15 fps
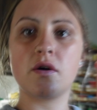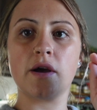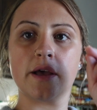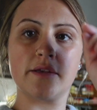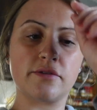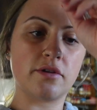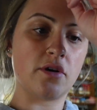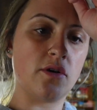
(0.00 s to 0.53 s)

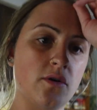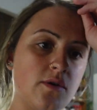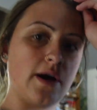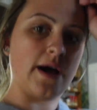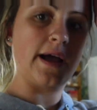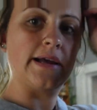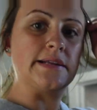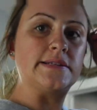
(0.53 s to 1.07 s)
Okay, so
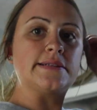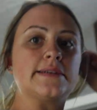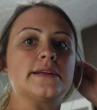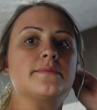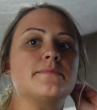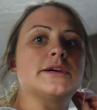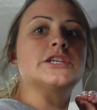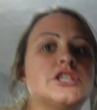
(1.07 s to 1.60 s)
I
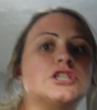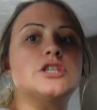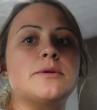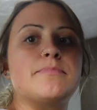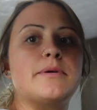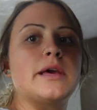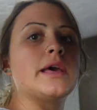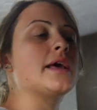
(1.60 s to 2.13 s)
did my
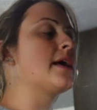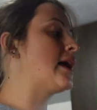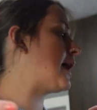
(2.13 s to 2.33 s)
shipping.